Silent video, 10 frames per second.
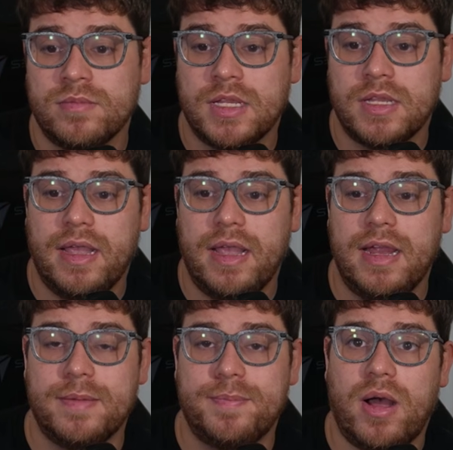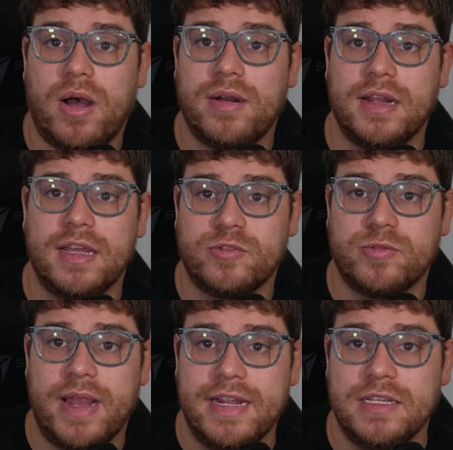and Paul
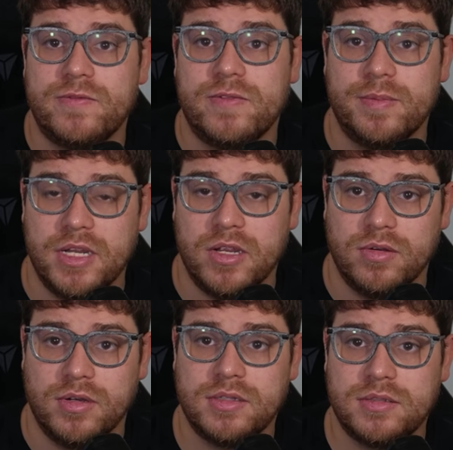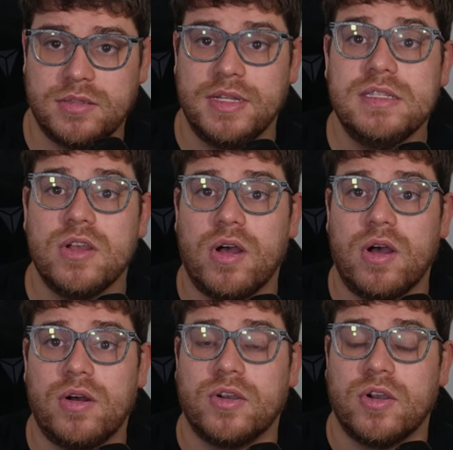Atreides from Dune. So these are
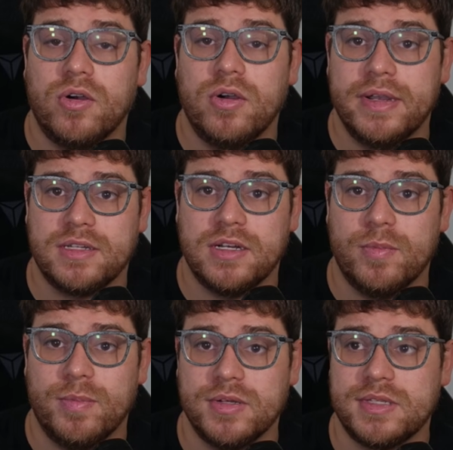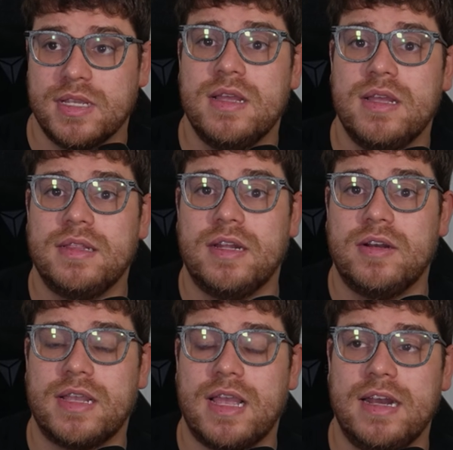all current nobles that are
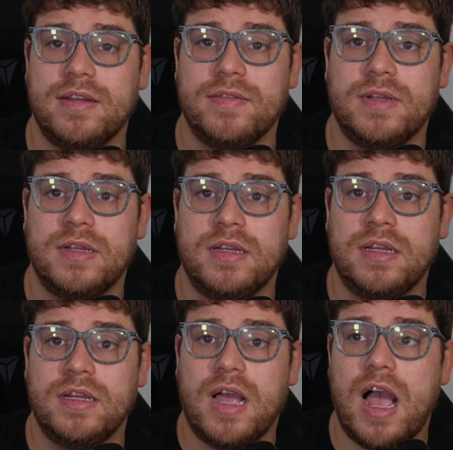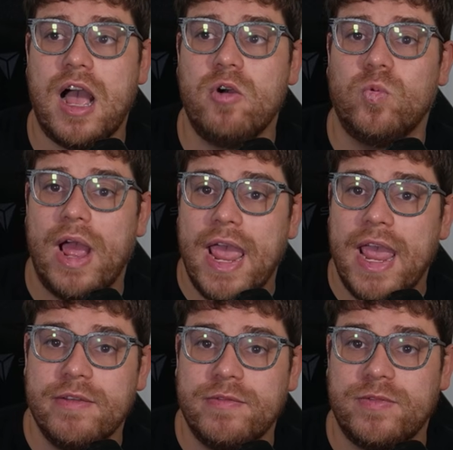kind of
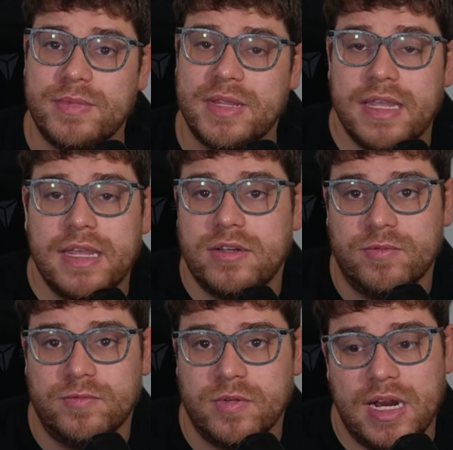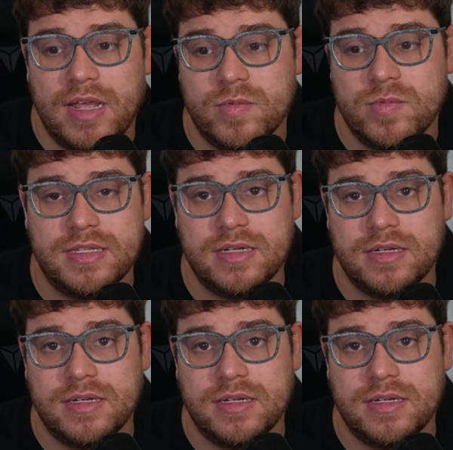away from the kingdom for whatever reason.